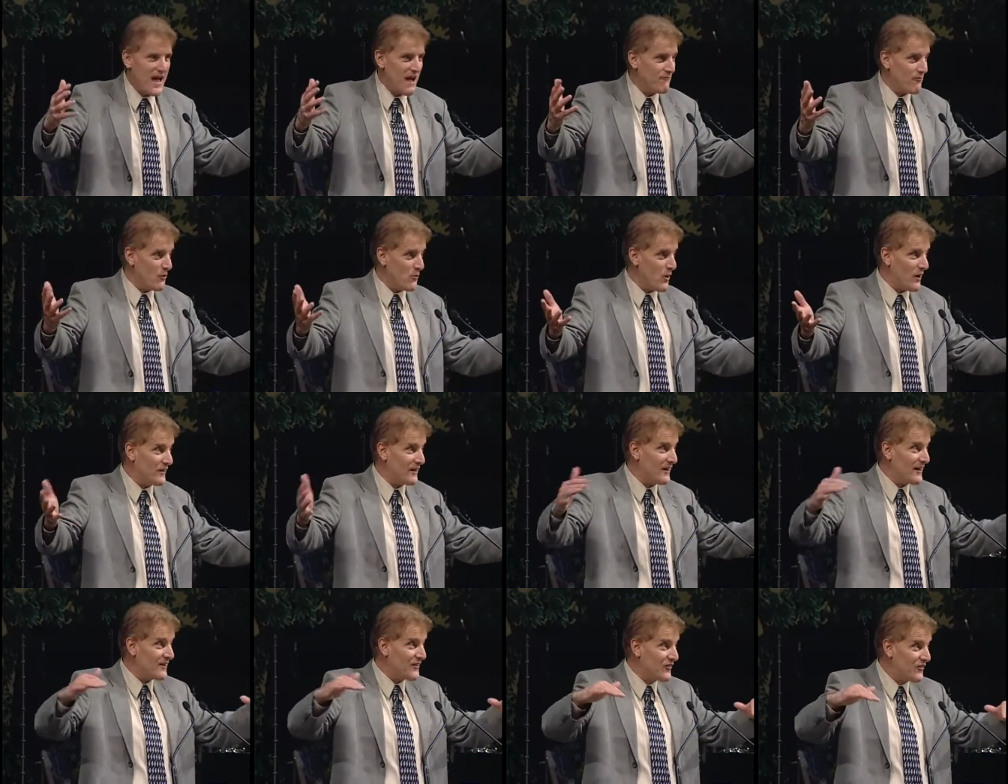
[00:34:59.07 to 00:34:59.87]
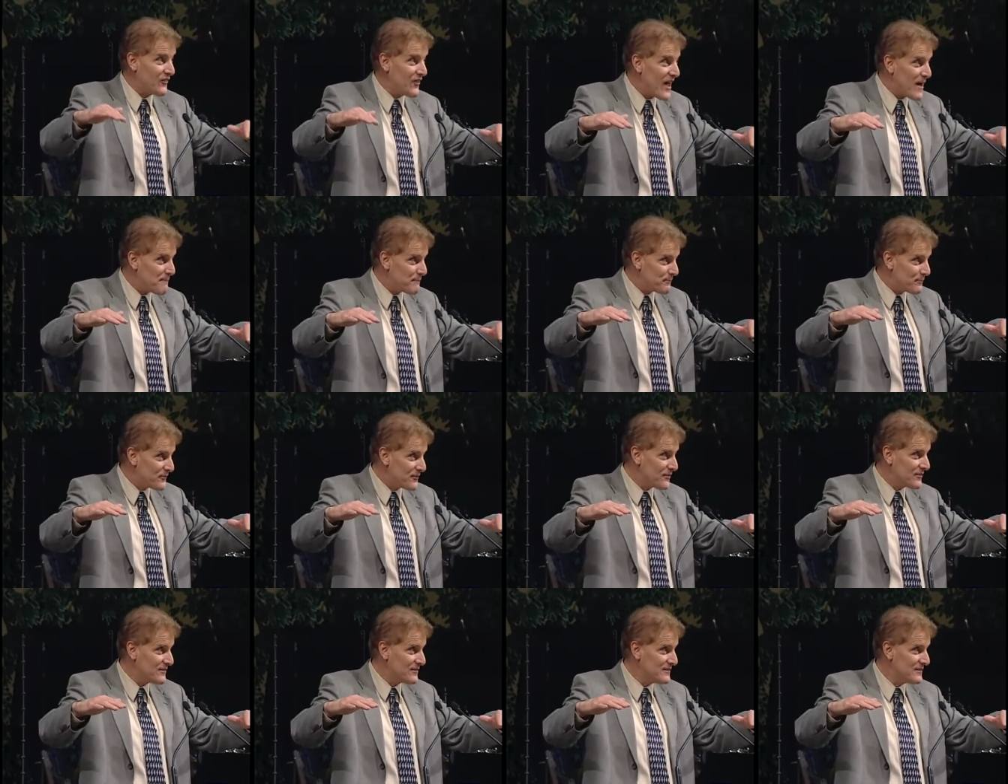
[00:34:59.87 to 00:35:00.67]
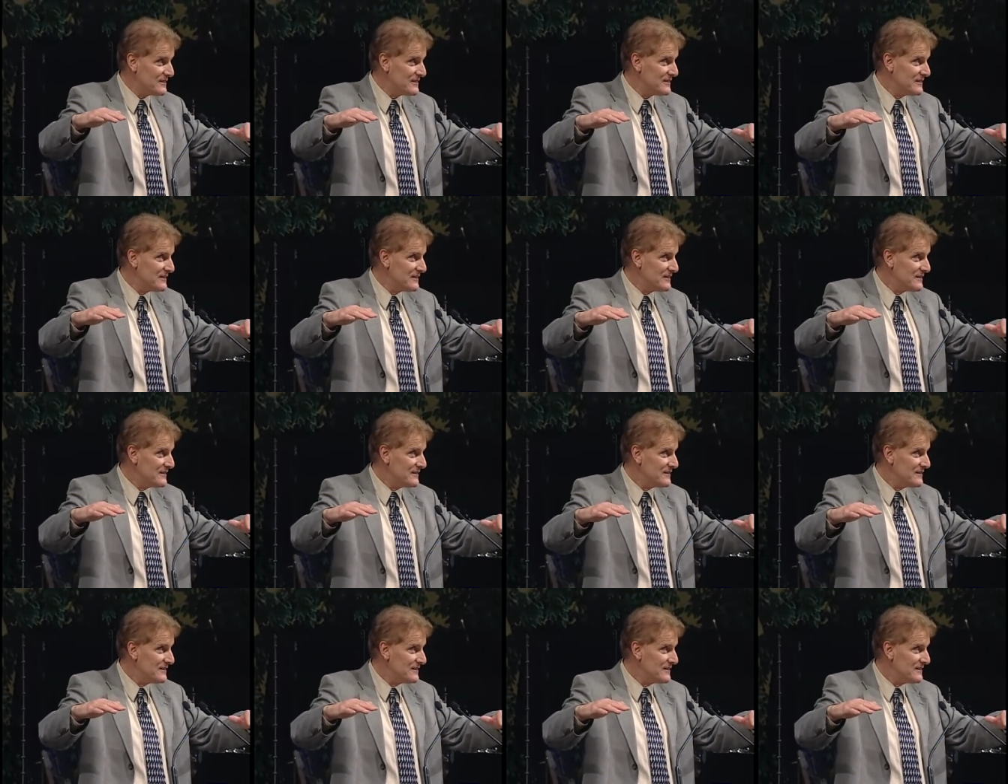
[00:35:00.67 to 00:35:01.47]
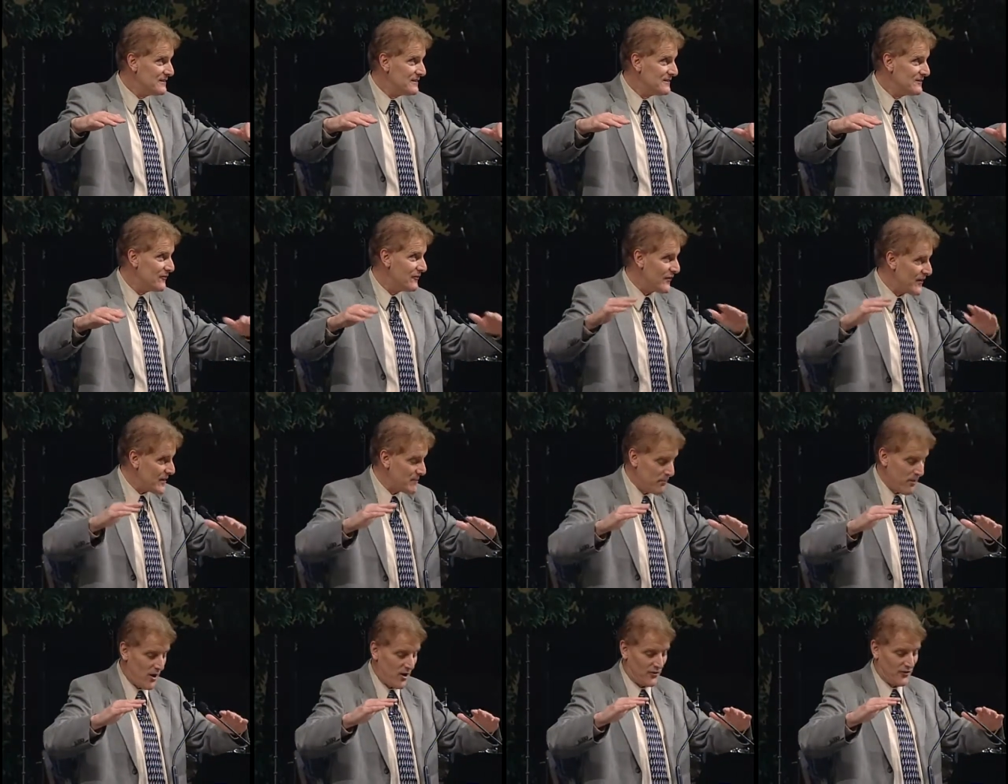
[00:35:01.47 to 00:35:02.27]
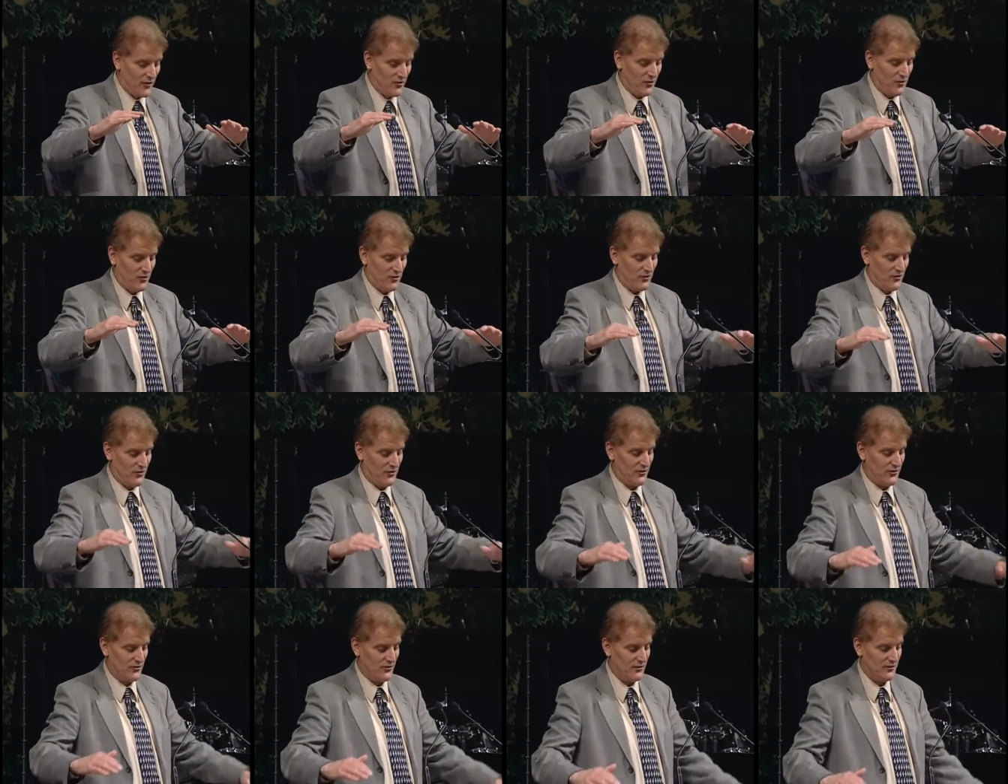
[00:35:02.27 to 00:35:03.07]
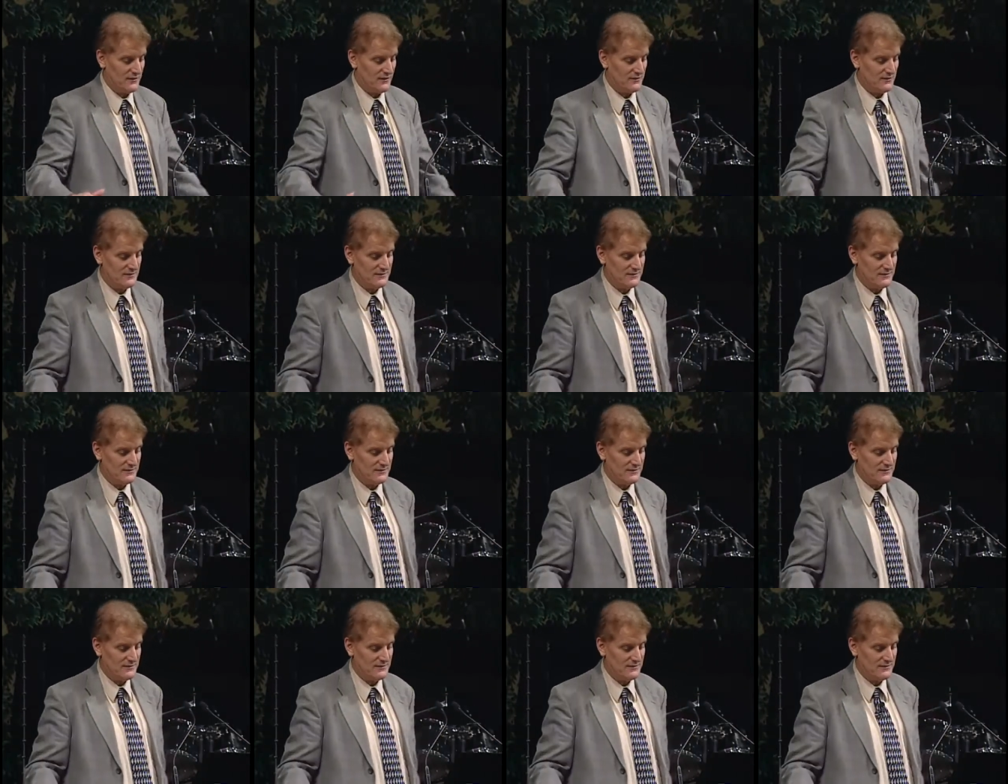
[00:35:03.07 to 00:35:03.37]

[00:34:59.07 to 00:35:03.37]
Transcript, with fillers: Everyone except the apostles.